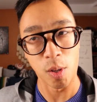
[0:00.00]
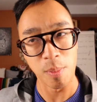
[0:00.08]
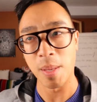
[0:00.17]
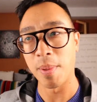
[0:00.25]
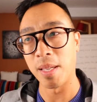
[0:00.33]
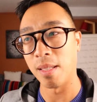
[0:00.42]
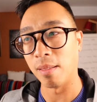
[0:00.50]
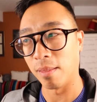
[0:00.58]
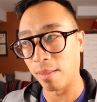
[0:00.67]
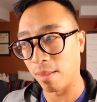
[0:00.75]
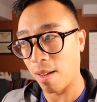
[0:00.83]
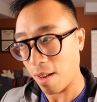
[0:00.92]
or maybe
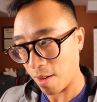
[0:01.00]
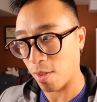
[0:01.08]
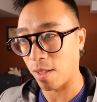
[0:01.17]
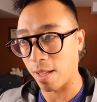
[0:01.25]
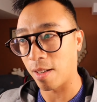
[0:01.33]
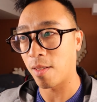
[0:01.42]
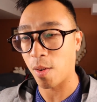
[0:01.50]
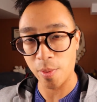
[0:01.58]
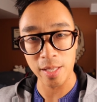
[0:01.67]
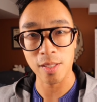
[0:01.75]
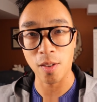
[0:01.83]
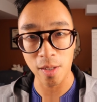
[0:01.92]
not years later, they
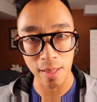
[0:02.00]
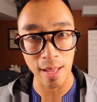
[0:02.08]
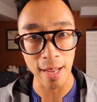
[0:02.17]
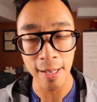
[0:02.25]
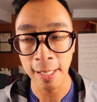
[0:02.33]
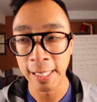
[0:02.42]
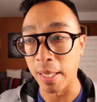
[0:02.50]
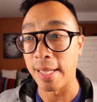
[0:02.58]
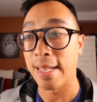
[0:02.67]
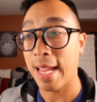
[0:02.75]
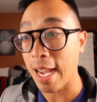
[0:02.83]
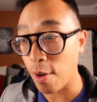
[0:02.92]
restarted that. But
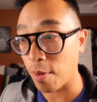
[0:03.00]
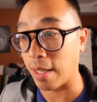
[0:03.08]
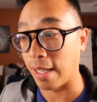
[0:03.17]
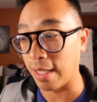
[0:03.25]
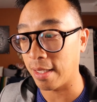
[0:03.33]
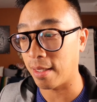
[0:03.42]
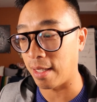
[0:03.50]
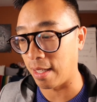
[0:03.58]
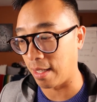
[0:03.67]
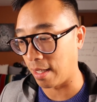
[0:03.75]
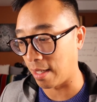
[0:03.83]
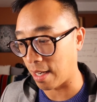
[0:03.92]
nowadays,
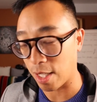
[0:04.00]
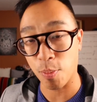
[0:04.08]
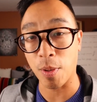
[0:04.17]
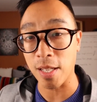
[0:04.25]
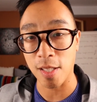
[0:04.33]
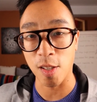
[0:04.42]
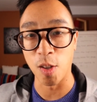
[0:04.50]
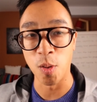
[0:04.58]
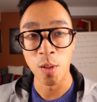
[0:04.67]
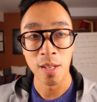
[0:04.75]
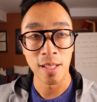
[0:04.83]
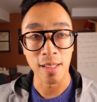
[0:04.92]
the
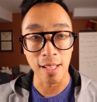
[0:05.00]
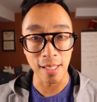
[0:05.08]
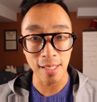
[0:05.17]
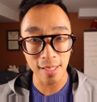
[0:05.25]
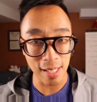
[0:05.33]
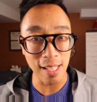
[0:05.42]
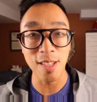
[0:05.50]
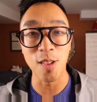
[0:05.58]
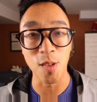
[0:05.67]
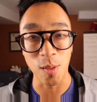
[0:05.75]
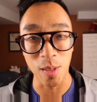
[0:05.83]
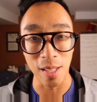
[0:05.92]
Nespresso, they send
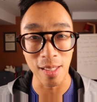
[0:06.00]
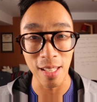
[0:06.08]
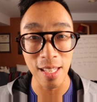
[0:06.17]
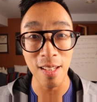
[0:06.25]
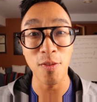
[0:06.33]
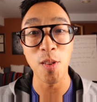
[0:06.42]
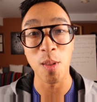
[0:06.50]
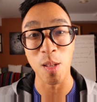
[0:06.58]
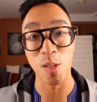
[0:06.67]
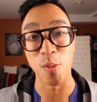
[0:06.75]
you, they give you these